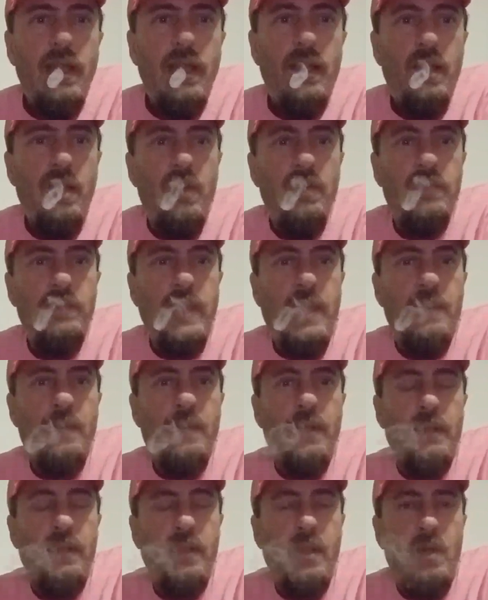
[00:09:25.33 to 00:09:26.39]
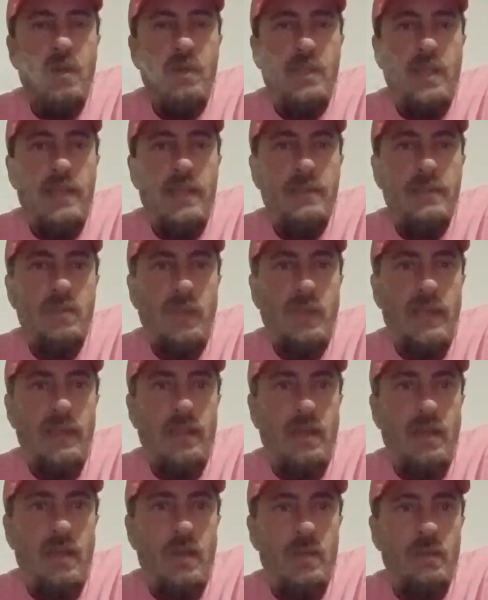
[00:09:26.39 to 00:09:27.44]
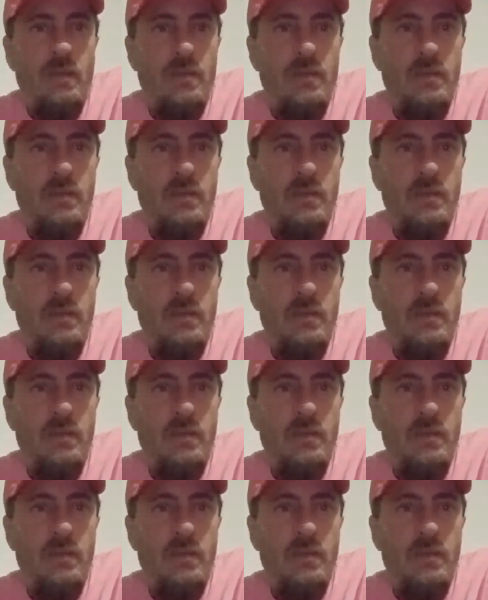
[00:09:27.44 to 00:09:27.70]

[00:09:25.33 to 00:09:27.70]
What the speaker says: Hello, Dabr. Hello, Consuelo.